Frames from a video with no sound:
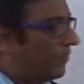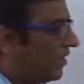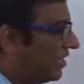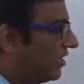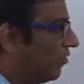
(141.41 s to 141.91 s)
It
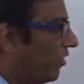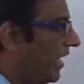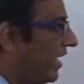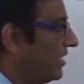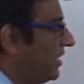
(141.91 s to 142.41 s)
is known
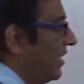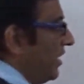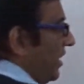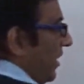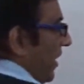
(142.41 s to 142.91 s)
as
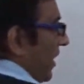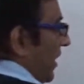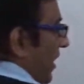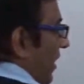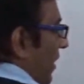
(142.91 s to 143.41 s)

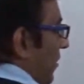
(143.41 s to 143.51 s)
rectangle.